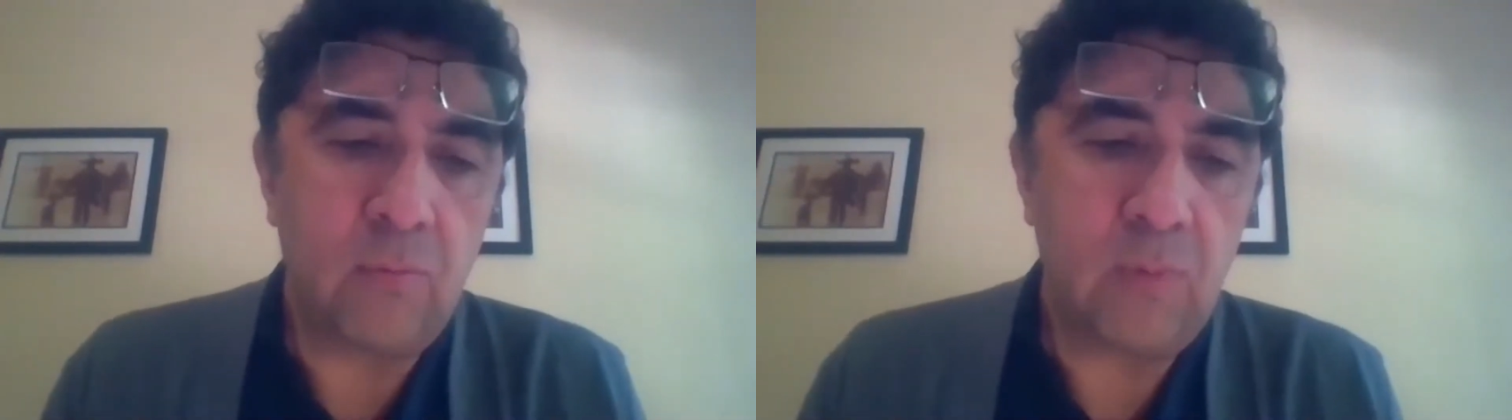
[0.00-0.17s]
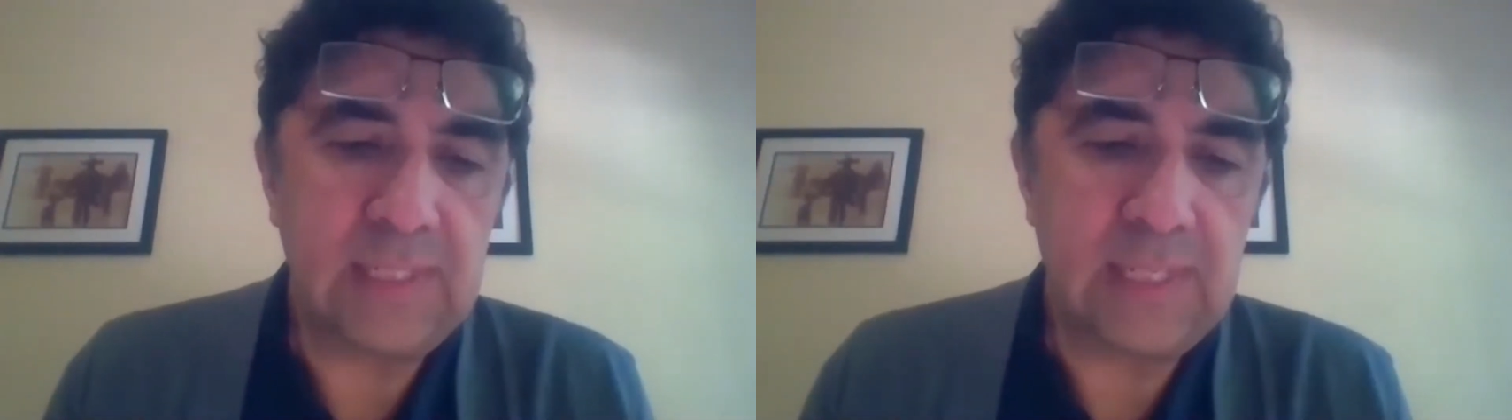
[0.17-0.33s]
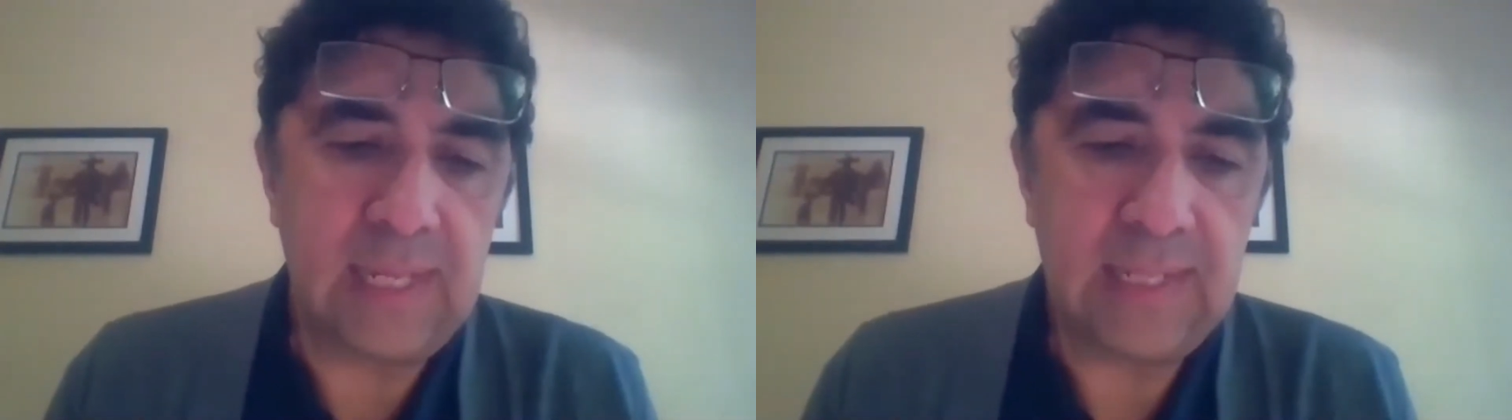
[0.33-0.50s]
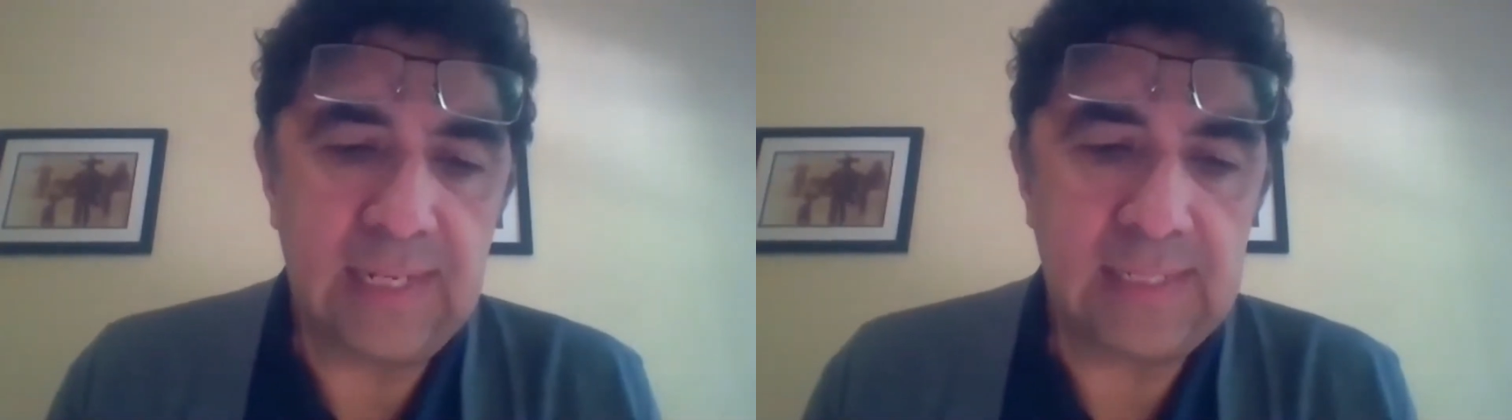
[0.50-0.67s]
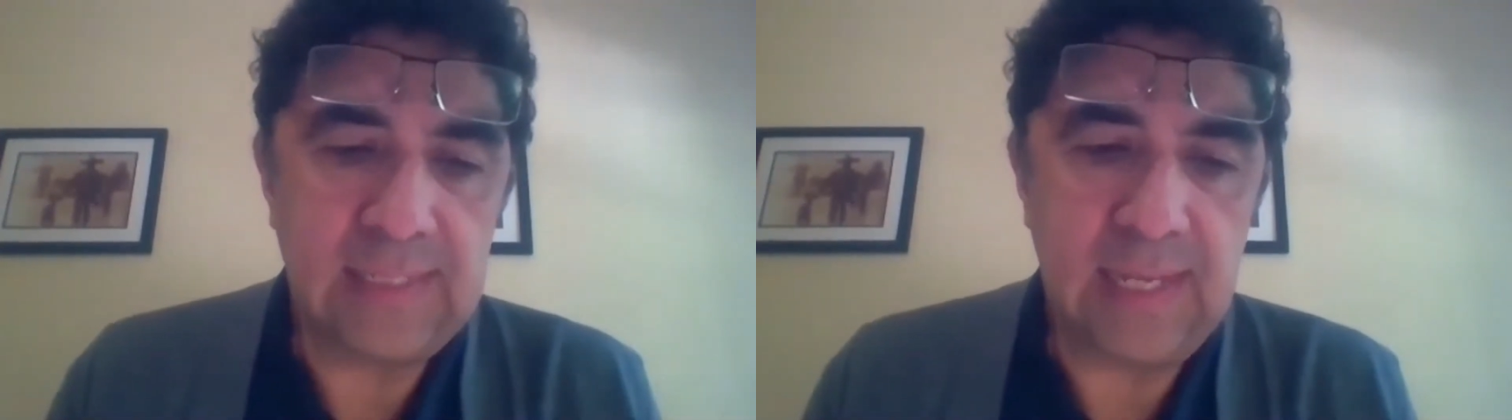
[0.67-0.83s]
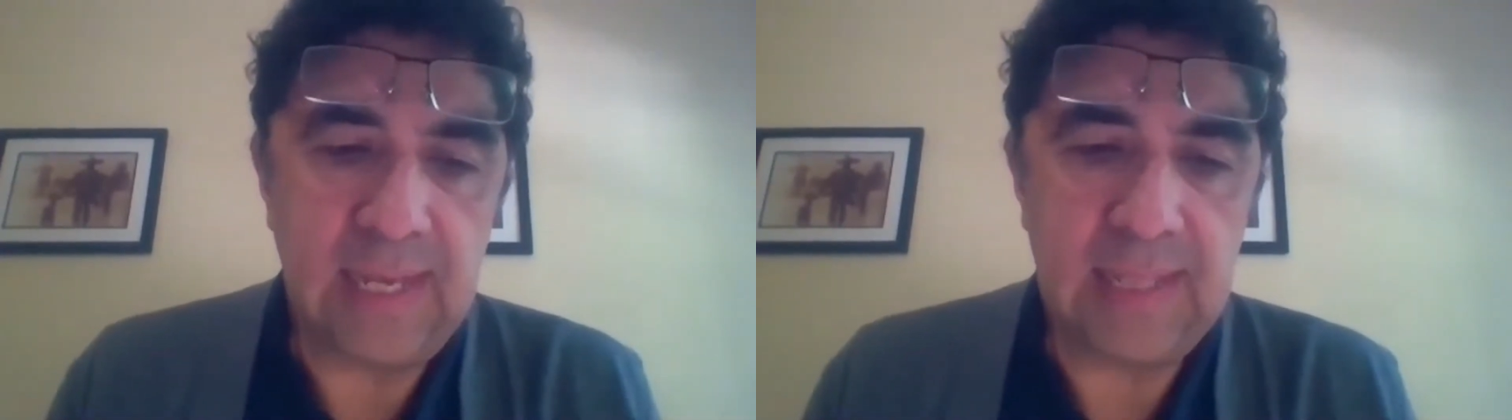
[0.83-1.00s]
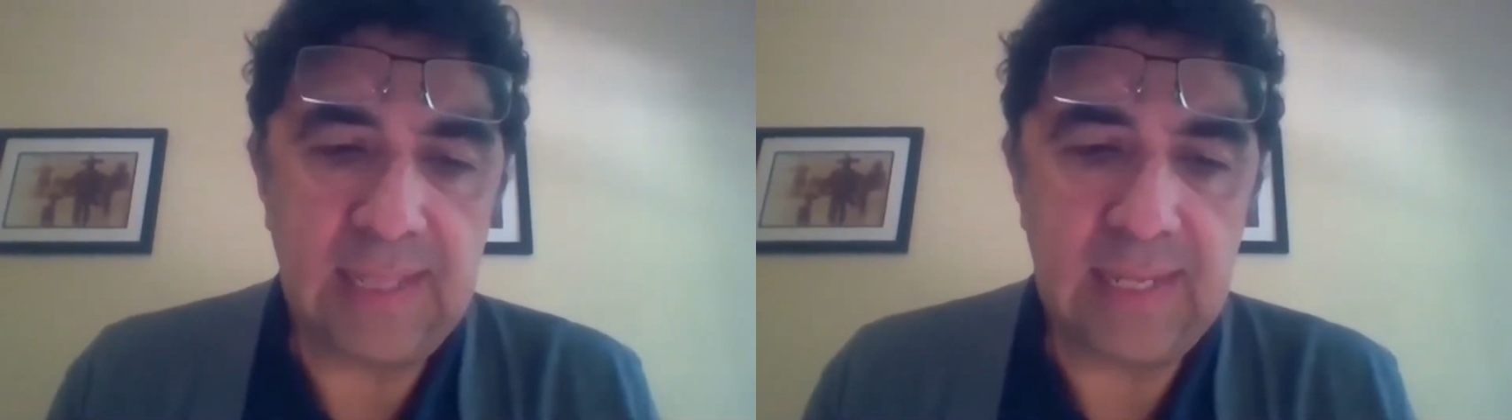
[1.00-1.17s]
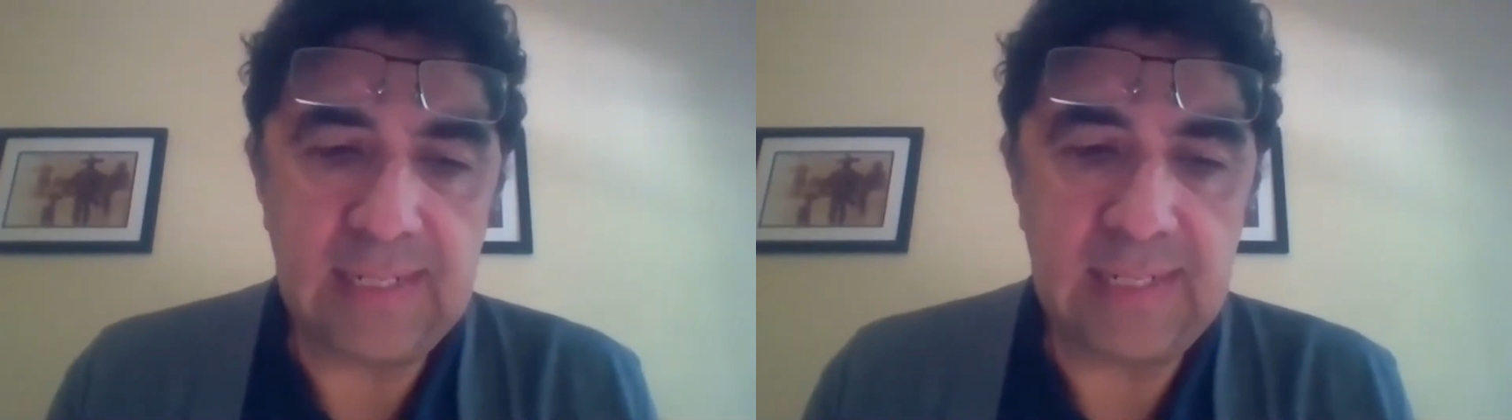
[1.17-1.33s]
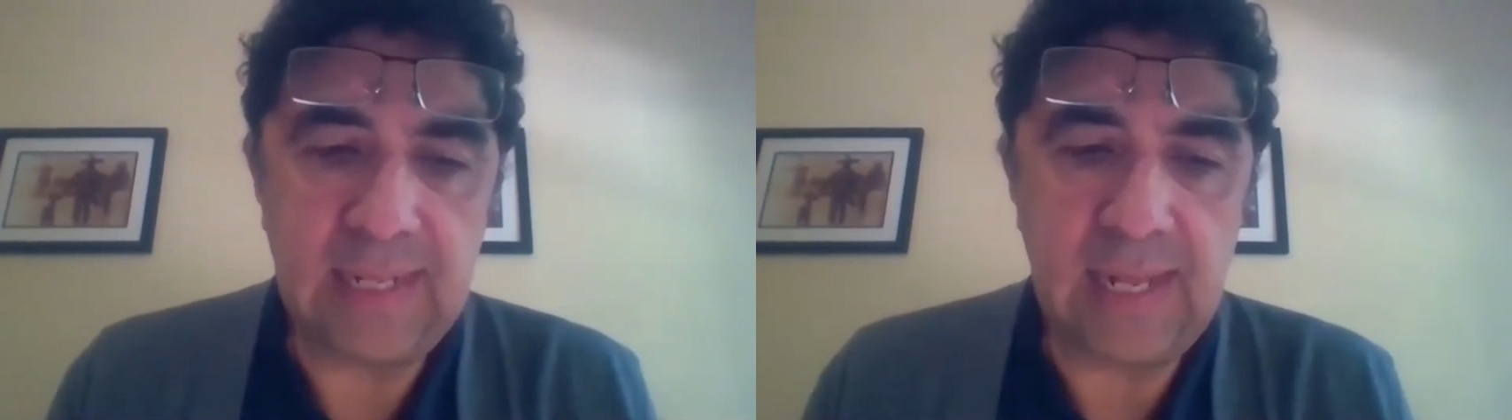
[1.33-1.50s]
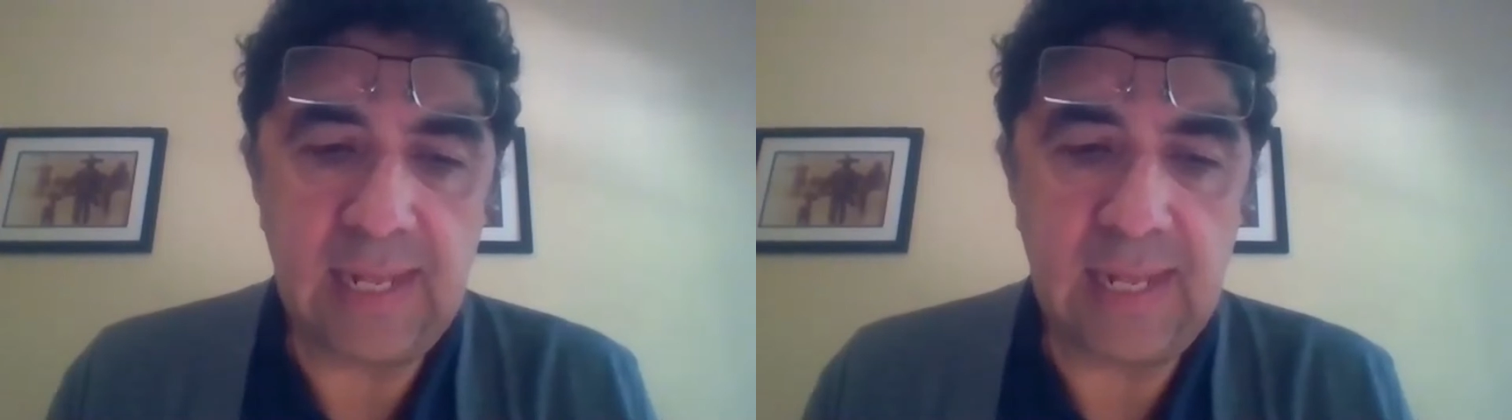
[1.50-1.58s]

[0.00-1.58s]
what Sandra said, that